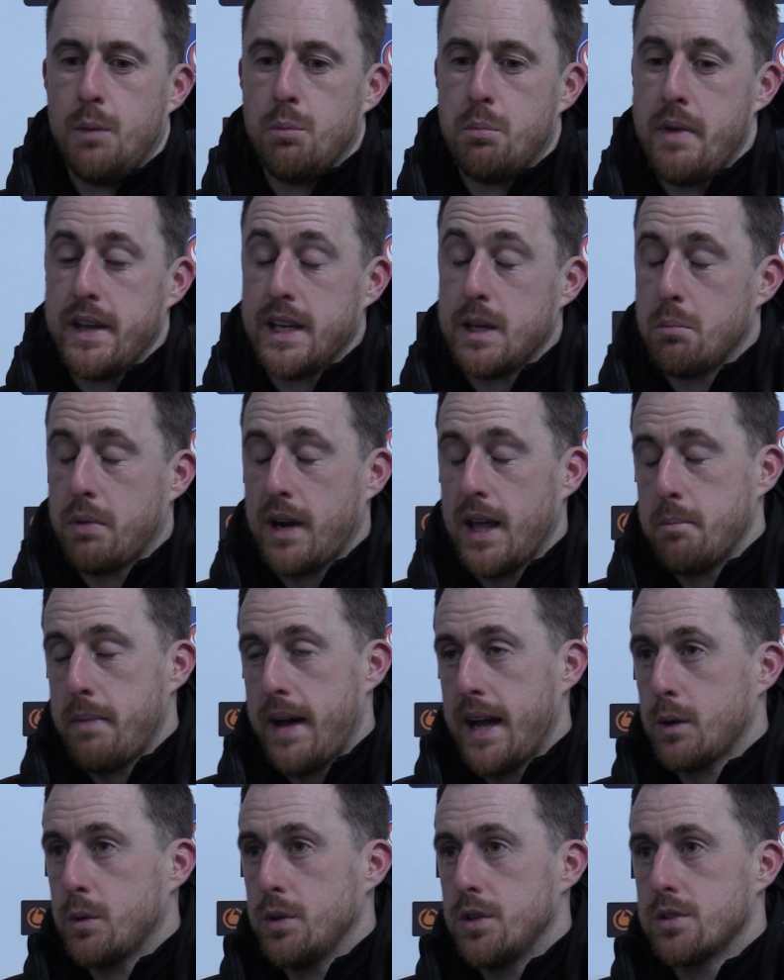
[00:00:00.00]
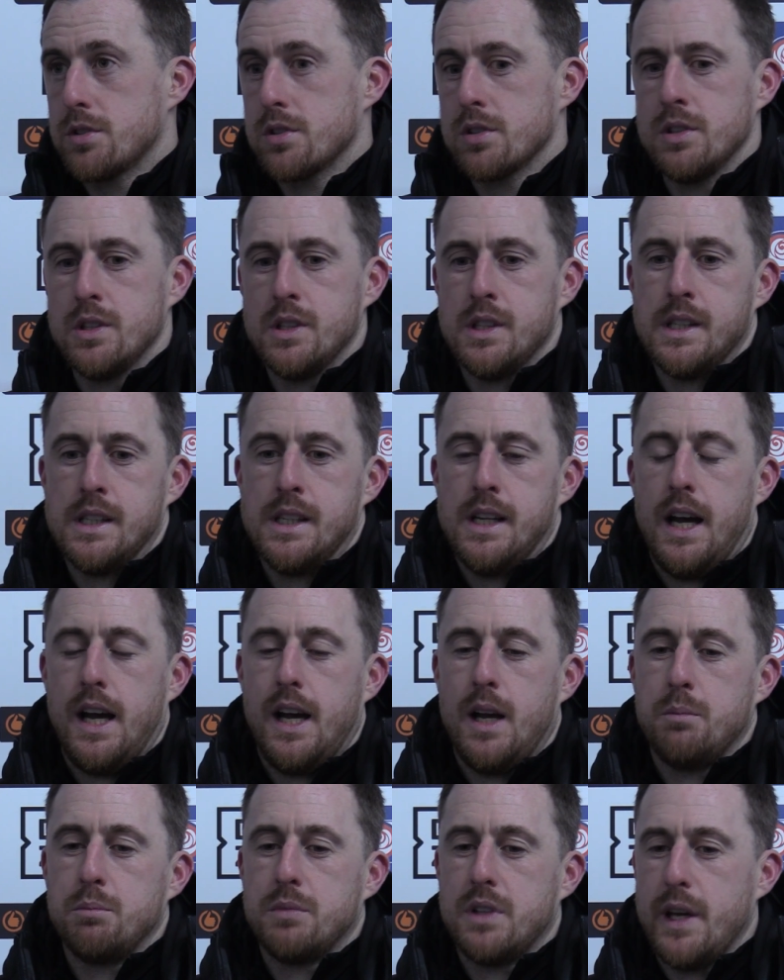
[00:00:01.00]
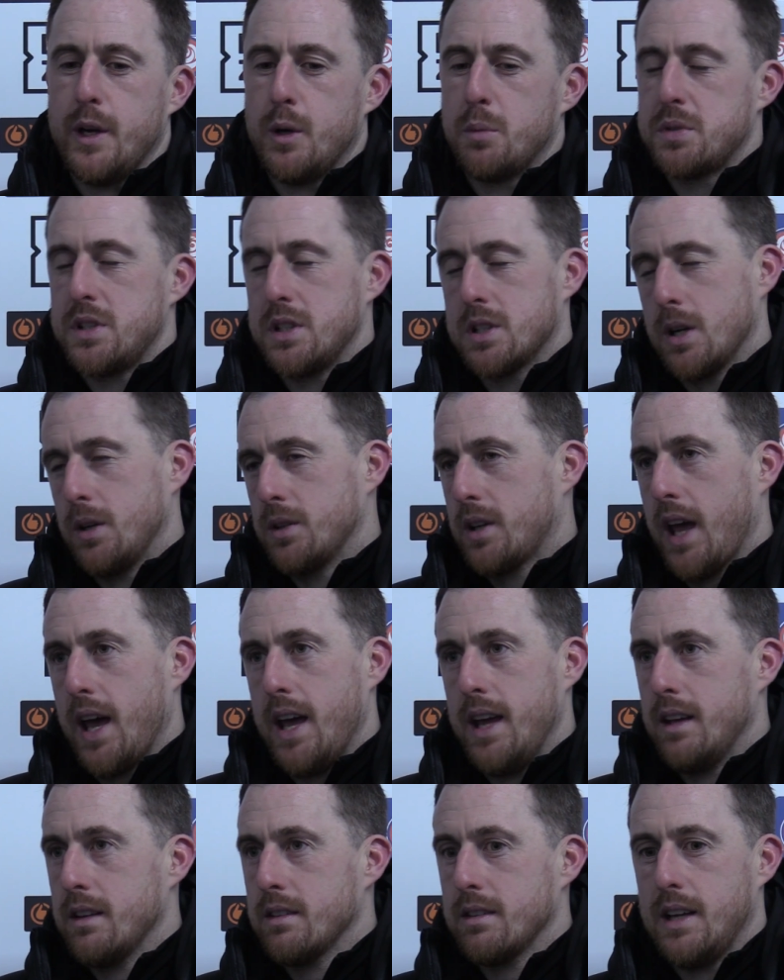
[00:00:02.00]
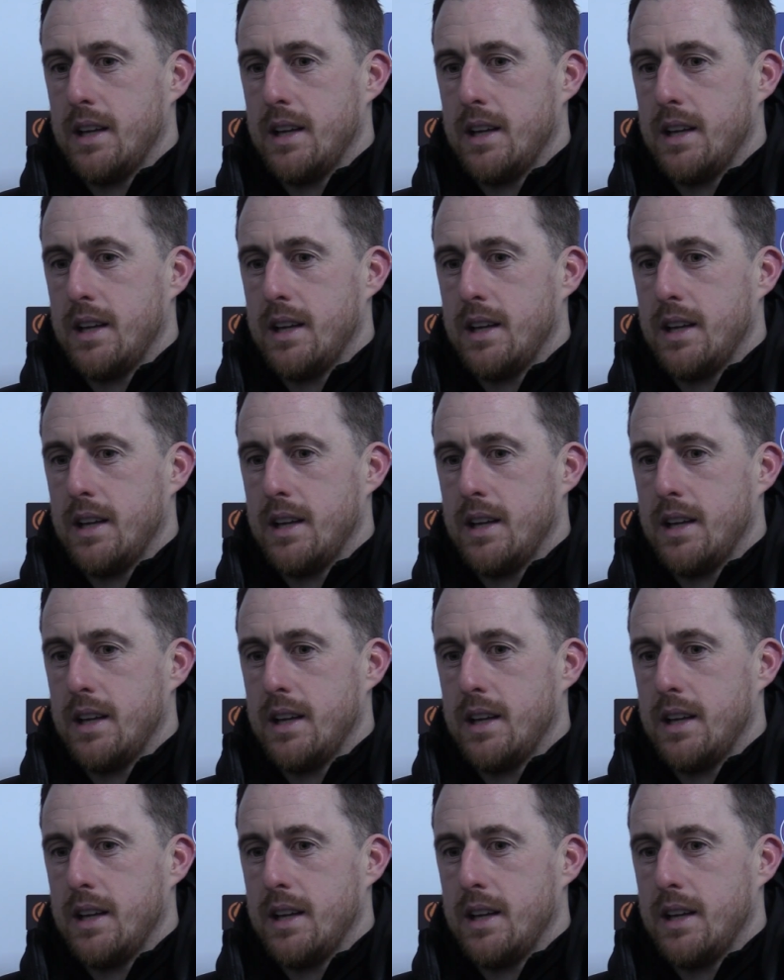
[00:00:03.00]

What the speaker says: make him play backwards. Gilbs is okay.